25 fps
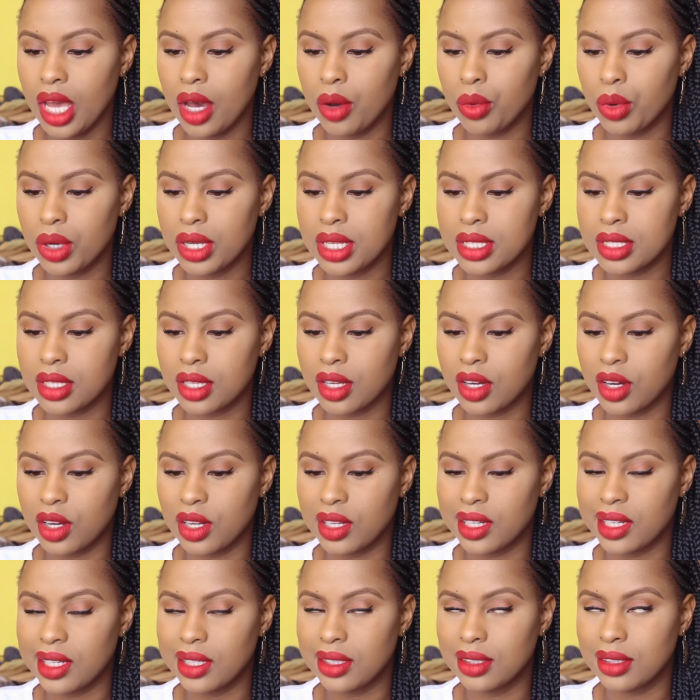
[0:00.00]
What is it
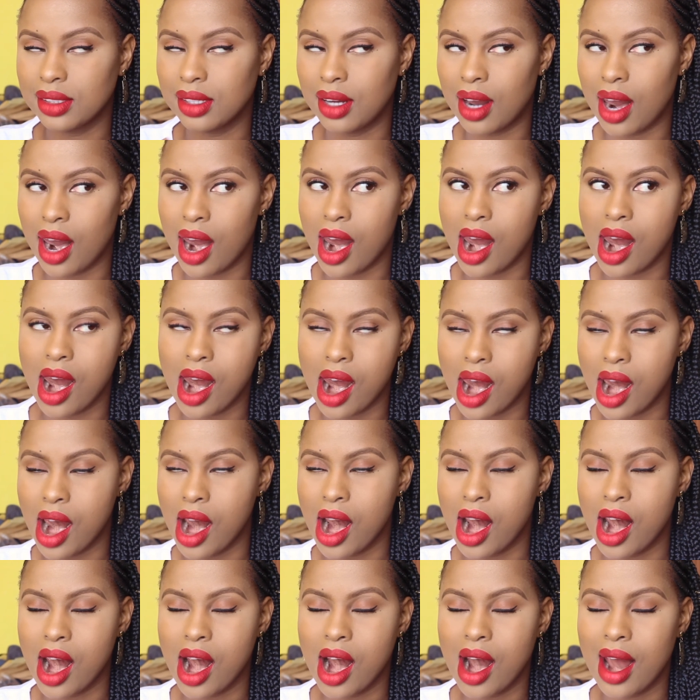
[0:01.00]
called?
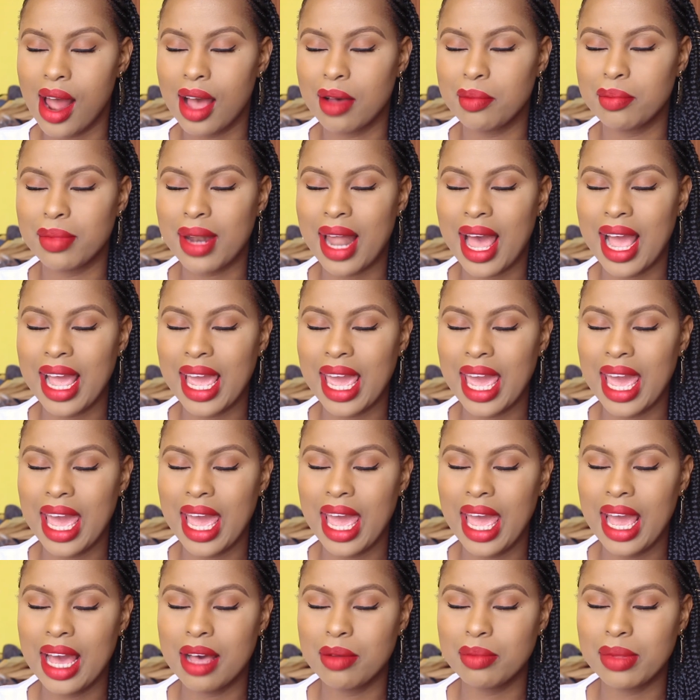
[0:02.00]
I'm
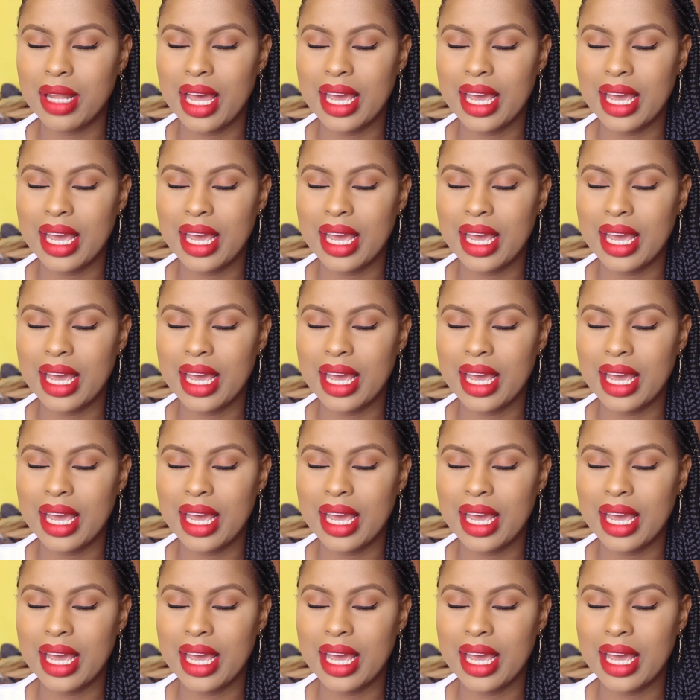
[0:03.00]
blanking.